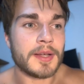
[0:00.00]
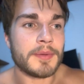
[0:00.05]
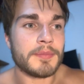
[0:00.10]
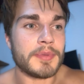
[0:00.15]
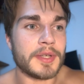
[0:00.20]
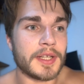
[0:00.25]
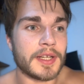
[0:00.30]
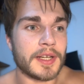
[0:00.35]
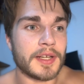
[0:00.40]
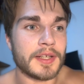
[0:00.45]

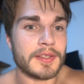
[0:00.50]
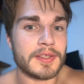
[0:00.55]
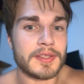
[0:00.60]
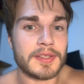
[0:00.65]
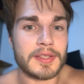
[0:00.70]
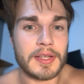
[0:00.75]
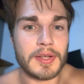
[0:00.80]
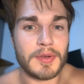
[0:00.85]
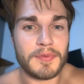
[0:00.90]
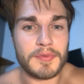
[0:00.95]

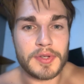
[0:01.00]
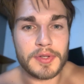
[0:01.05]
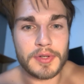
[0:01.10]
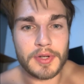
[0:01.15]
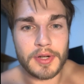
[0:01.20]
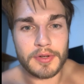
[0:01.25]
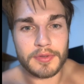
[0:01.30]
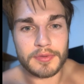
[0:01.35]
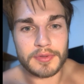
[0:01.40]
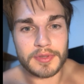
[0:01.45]
because if you
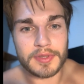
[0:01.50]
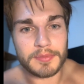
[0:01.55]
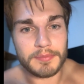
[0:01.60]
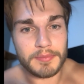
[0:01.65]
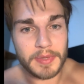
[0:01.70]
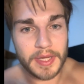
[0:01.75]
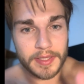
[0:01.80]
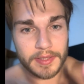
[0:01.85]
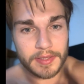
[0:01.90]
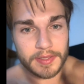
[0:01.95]
don't
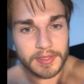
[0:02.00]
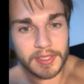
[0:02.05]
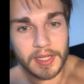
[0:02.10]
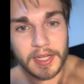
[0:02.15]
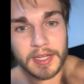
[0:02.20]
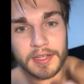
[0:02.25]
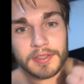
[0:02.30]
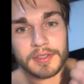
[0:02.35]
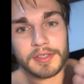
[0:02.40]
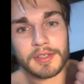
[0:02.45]
make the
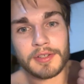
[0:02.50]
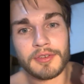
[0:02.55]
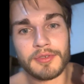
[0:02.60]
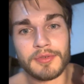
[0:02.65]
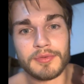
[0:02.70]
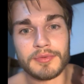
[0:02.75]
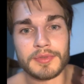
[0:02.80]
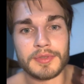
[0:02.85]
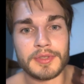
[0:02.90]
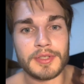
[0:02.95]
sale, you
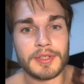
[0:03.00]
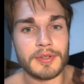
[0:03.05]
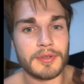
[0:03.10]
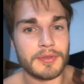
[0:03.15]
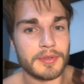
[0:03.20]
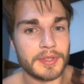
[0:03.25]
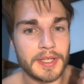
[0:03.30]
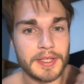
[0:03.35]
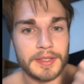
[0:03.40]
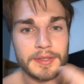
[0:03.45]

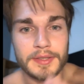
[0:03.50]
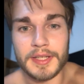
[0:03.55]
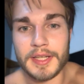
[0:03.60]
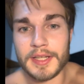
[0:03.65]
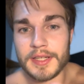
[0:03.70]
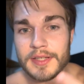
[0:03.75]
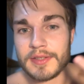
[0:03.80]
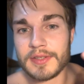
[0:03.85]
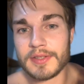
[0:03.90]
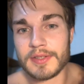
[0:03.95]
don't get
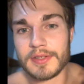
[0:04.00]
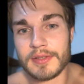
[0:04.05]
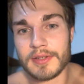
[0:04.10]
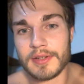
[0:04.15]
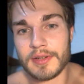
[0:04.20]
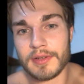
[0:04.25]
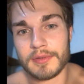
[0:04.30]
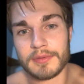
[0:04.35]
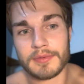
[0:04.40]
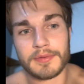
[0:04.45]
leads, you
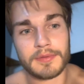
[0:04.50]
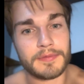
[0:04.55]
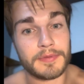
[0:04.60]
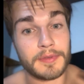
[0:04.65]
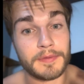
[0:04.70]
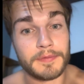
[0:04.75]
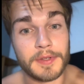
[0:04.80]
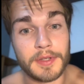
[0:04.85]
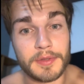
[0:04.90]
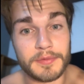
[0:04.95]
don't
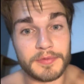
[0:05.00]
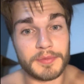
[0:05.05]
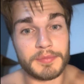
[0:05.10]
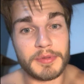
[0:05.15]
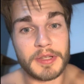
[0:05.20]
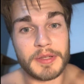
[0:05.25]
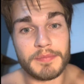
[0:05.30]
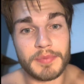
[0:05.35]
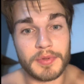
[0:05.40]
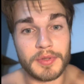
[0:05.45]
fulfill for
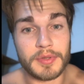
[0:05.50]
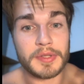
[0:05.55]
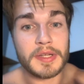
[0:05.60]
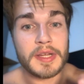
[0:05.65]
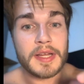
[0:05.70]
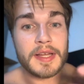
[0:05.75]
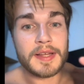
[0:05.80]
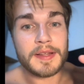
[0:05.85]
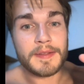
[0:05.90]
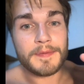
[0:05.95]
people.
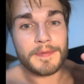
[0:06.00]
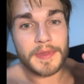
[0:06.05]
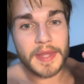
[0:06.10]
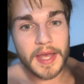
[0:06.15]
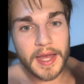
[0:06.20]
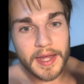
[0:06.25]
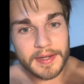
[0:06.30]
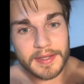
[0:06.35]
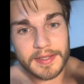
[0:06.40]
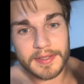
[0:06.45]

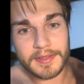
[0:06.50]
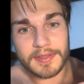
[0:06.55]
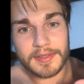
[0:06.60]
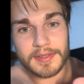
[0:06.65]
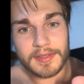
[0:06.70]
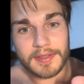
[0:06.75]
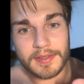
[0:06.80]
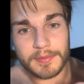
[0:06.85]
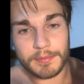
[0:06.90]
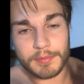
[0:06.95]
That is
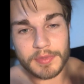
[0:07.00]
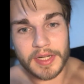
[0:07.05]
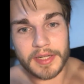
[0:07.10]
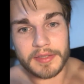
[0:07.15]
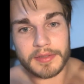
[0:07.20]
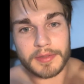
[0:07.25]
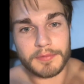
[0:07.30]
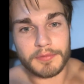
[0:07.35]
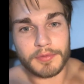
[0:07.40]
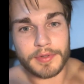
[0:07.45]
an
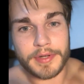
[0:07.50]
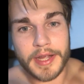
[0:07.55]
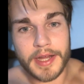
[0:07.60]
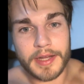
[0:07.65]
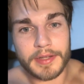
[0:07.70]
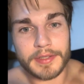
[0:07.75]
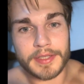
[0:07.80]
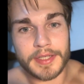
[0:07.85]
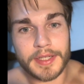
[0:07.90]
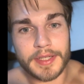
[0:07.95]
objective
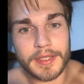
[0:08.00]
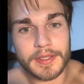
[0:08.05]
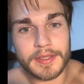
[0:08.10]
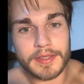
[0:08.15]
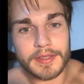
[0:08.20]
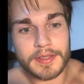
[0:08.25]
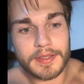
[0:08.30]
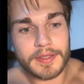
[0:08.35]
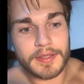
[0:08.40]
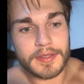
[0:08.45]
reality
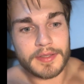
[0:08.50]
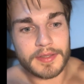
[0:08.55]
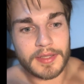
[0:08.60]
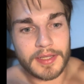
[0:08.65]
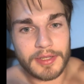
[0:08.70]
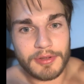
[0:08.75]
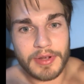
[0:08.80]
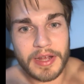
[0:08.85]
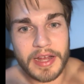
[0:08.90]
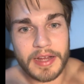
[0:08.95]

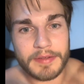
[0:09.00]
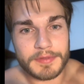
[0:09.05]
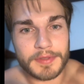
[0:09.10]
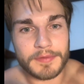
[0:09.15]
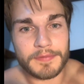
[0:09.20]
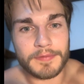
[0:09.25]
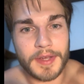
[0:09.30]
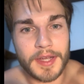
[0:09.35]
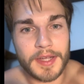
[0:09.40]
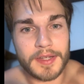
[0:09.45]
that you have to
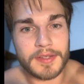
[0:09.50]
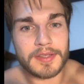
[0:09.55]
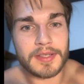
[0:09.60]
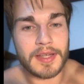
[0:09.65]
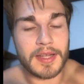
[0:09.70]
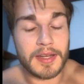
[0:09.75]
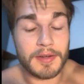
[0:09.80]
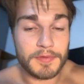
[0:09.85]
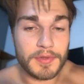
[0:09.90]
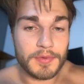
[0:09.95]
face,
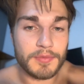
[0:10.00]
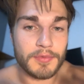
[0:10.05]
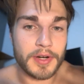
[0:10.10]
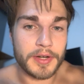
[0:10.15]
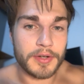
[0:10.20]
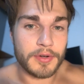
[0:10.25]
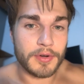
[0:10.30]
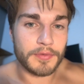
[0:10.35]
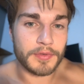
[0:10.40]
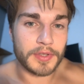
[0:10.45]
and if you
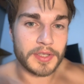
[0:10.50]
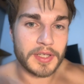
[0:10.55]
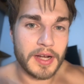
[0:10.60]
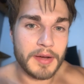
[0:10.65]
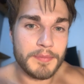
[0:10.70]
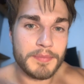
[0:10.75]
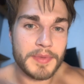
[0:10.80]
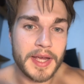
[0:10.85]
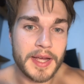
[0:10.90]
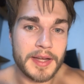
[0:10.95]
want to
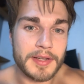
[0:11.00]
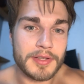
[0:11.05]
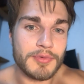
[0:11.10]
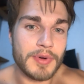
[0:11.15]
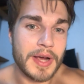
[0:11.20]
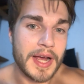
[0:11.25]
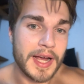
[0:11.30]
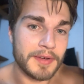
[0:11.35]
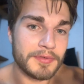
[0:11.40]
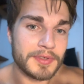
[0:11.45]
overcome that, you
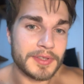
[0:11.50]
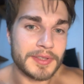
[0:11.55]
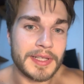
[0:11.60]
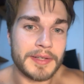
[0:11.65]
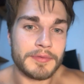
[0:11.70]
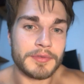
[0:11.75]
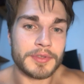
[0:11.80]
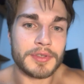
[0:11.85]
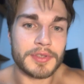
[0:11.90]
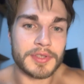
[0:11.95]
have to
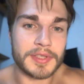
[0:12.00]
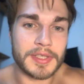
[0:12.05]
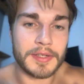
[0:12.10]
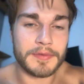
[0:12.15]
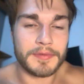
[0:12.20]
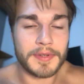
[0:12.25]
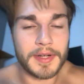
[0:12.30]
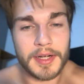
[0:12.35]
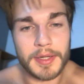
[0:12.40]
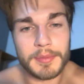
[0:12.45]
level
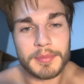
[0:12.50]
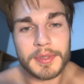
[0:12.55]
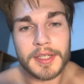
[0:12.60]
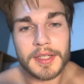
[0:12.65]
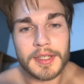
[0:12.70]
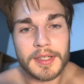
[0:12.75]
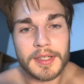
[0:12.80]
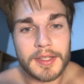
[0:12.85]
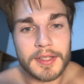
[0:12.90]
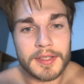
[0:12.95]
yourself up.
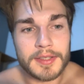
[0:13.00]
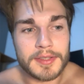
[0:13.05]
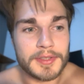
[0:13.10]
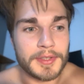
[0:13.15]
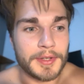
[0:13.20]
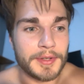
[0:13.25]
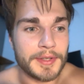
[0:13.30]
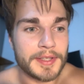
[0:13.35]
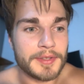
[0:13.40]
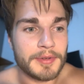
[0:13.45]

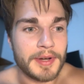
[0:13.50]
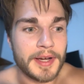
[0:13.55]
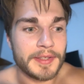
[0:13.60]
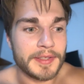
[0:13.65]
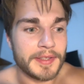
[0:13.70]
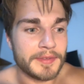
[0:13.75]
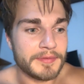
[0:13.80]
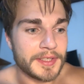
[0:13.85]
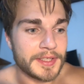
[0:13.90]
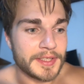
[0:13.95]
So that's why I
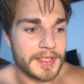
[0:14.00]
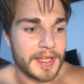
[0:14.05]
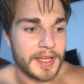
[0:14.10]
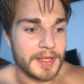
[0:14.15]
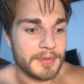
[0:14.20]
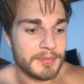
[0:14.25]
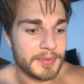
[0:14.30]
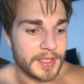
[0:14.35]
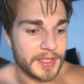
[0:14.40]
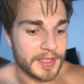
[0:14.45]
love this
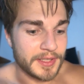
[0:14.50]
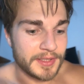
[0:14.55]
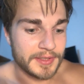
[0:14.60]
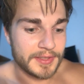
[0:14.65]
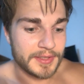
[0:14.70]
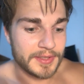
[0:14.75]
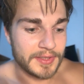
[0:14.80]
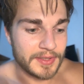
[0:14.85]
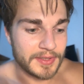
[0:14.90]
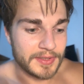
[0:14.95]
game,
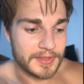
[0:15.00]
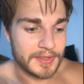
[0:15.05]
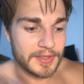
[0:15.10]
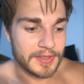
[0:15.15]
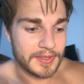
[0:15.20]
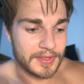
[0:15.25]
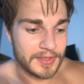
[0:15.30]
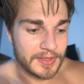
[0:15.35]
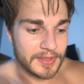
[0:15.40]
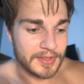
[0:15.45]
because
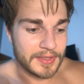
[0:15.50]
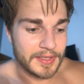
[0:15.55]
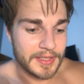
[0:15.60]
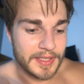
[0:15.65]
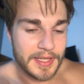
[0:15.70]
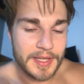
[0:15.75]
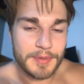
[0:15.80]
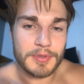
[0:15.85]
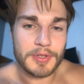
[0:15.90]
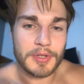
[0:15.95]
it
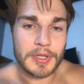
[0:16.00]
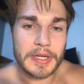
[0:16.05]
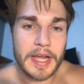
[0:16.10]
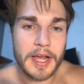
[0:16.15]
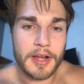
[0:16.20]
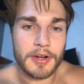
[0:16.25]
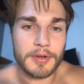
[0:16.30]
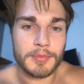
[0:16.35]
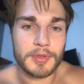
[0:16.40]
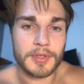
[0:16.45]
keeps you
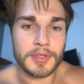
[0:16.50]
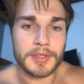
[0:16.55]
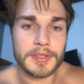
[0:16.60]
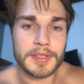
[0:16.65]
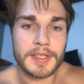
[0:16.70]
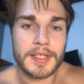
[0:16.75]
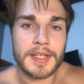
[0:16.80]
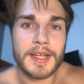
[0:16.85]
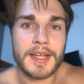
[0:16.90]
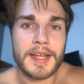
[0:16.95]
accountable,
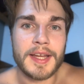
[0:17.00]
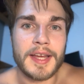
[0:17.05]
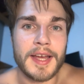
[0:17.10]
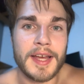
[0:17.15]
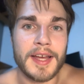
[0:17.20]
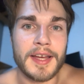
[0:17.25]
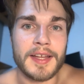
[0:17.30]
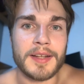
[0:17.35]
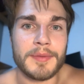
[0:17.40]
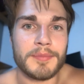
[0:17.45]

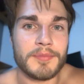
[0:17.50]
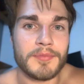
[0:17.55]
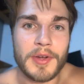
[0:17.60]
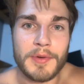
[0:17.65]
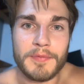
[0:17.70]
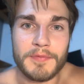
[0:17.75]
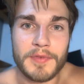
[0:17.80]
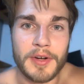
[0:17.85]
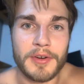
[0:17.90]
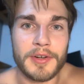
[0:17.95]
and
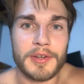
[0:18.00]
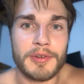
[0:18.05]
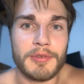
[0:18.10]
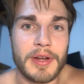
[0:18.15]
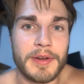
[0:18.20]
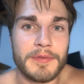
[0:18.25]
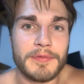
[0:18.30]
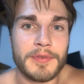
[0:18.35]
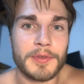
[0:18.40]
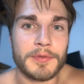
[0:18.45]
I'm very
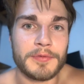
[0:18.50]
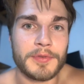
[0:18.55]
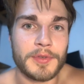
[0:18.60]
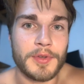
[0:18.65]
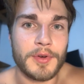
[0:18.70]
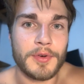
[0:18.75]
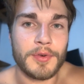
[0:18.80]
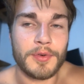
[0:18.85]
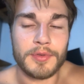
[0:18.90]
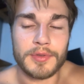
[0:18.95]
grateful for
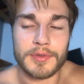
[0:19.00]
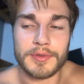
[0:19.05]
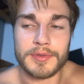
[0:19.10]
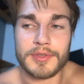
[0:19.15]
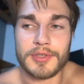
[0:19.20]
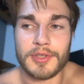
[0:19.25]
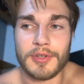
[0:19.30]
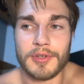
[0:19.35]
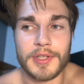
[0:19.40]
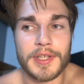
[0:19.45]
the whole
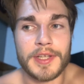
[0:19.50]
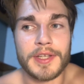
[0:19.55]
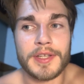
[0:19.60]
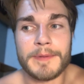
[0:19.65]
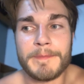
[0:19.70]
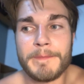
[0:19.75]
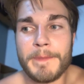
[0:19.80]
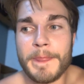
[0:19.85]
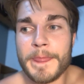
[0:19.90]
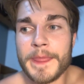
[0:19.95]

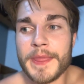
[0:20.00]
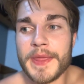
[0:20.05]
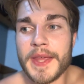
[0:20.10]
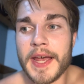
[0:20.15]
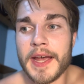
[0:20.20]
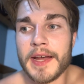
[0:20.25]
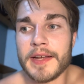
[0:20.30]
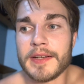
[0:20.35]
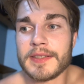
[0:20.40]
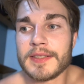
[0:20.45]
journey
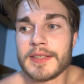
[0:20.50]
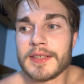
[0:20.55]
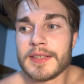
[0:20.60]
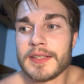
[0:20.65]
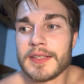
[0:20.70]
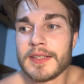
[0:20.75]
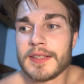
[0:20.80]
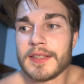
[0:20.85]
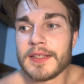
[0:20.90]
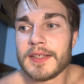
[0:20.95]
that
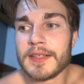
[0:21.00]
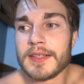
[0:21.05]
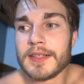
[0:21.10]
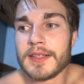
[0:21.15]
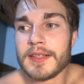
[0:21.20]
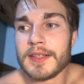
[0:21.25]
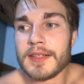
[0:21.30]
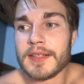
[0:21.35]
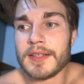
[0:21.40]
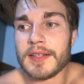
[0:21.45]

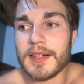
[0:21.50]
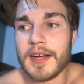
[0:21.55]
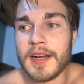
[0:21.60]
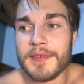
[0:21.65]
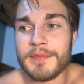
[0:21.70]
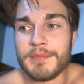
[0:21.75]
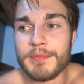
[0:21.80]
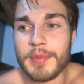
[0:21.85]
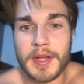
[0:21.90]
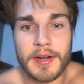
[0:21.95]

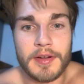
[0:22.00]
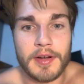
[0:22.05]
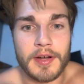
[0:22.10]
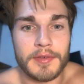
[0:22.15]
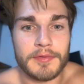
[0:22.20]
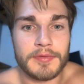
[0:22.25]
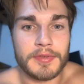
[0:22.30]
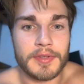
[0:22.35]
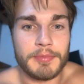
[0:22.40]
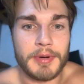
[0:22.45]
I've been
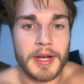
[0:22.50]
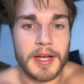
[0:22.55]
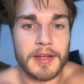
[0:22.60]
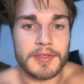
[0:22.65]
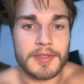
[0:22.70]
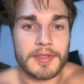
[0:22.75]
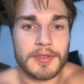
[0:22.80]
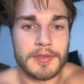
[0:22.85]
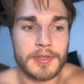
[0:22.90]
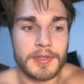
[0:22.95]
on for the
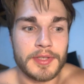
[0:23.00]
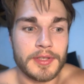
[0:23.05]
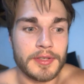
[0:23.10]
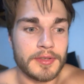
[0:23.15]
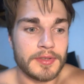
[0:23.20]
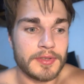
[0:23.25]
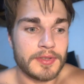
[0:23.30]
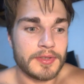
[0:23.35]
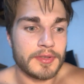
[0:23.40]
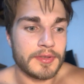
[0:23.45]
past 2
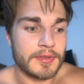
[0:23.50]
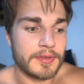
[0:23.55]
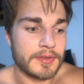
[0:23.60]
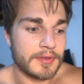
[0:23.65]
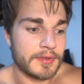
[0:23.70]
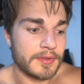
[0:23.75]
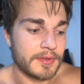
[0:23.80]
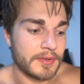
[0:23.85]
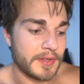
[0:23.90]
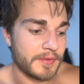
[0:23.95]
years,
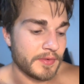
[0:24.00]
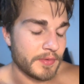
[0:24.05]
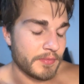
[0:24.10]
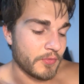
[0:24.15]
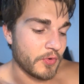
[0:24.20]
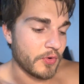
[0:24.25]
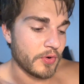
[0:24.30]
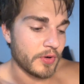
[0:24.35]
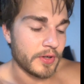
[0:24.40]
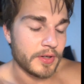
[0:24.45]
even
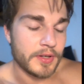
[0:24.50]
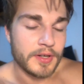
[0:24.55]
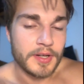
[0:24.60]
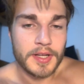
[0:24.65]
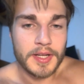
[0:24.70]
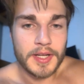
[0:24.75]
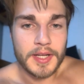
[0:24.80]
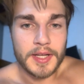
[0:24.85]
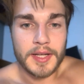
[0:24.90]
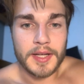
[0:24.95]
more.
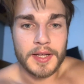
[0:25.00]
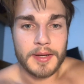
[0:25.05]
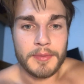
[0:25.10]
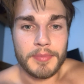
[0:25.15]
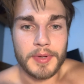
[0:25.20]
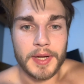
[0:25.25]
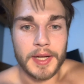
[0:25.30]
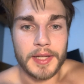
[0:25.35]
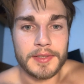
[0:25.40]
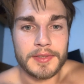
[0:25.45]

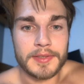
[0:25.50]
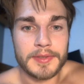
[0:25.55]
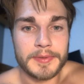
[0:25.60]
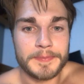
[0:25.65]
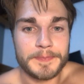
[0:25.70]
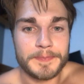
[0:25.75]
But